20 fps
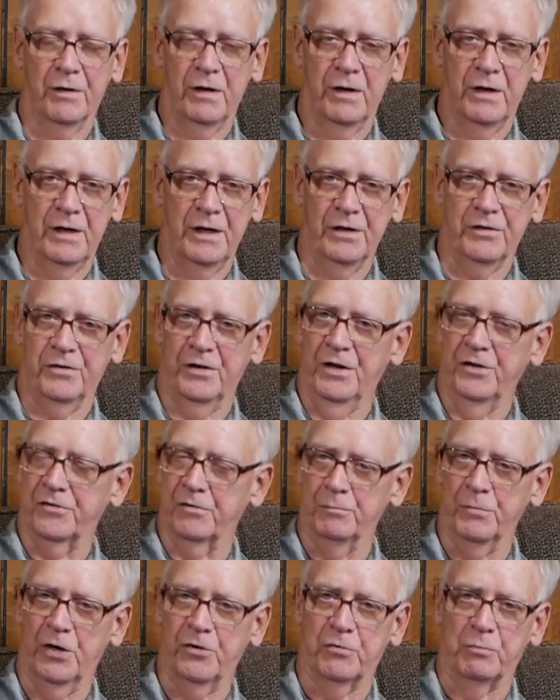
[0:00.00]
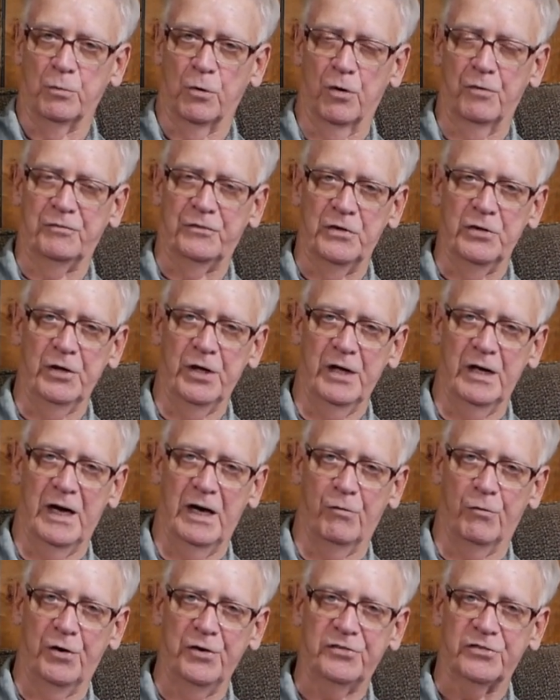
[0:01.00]
It's much more fun. I
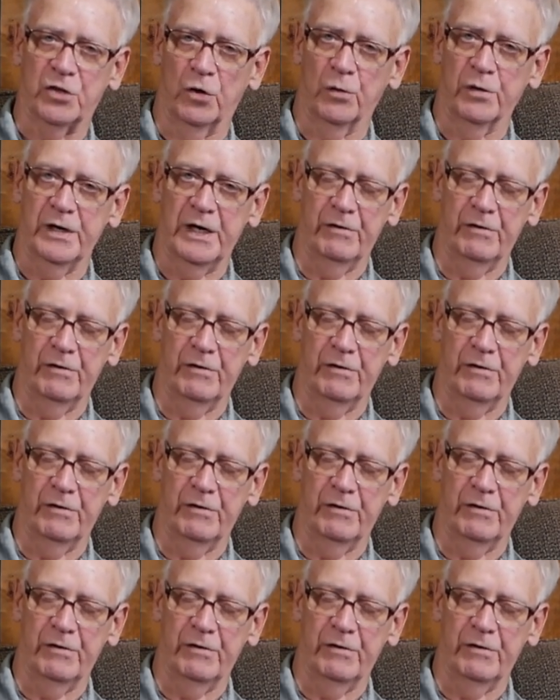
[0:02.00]
always told